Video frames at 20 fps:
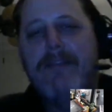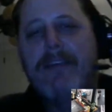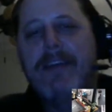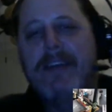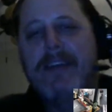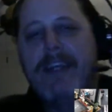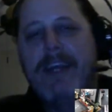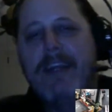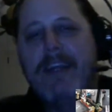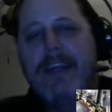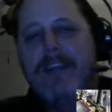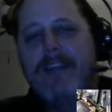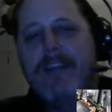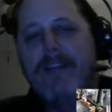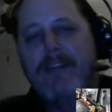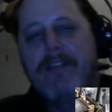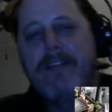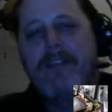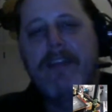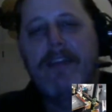He kind of
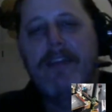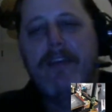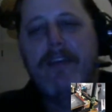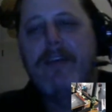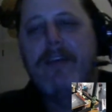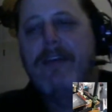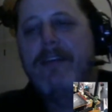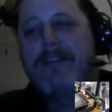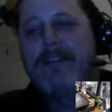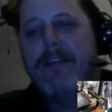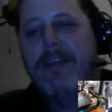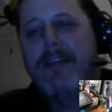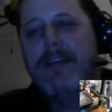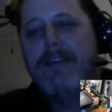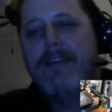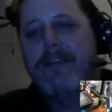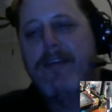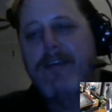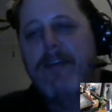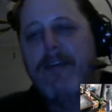nursed on girly drinks
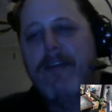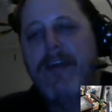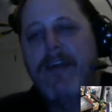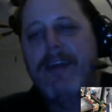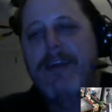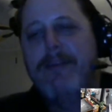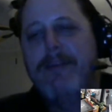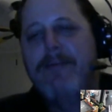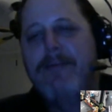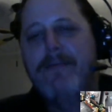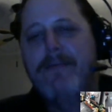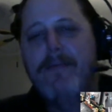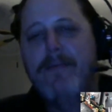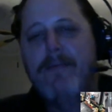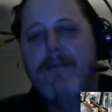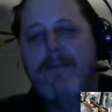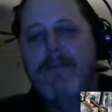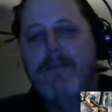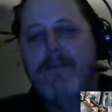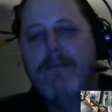all night.
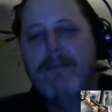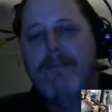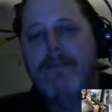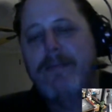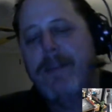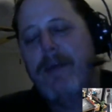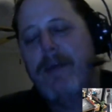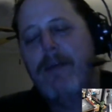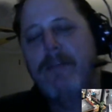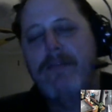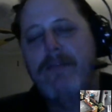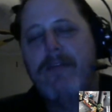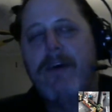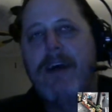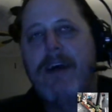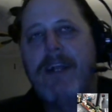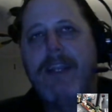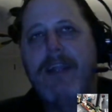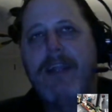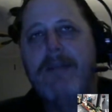But that was fine.
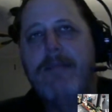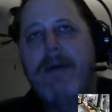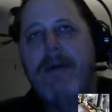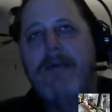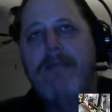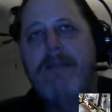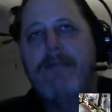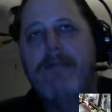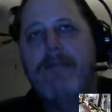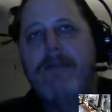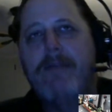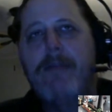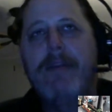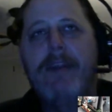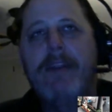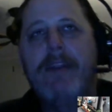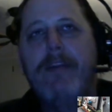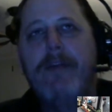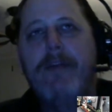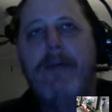Let him have the fruity
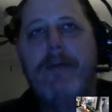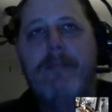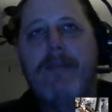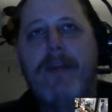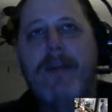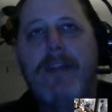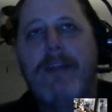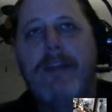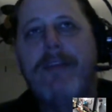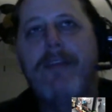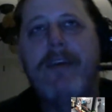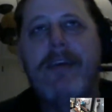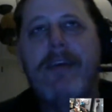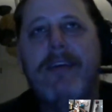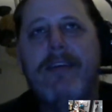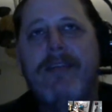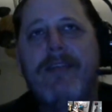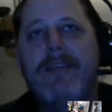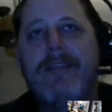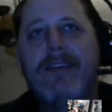little umbrella
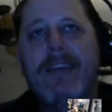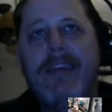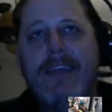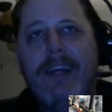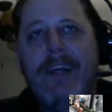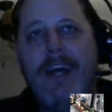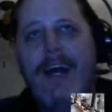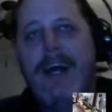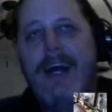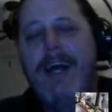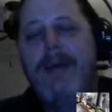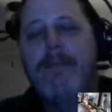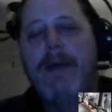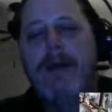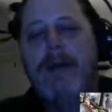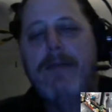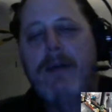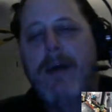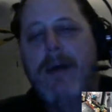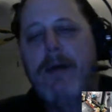things. I had my
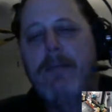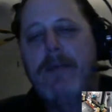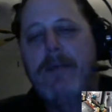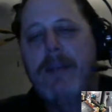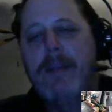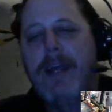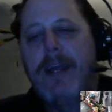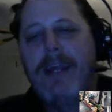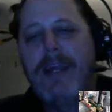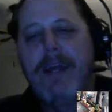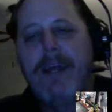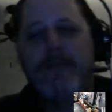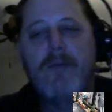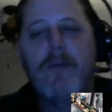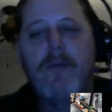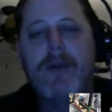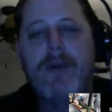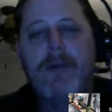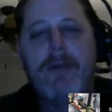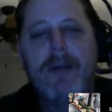rum, and I didn't have to
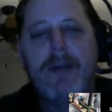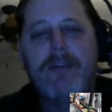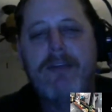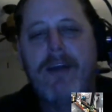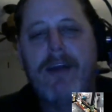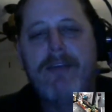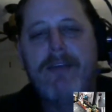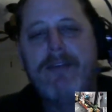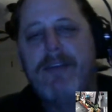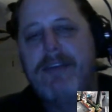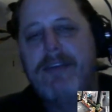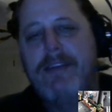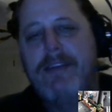worry about driving.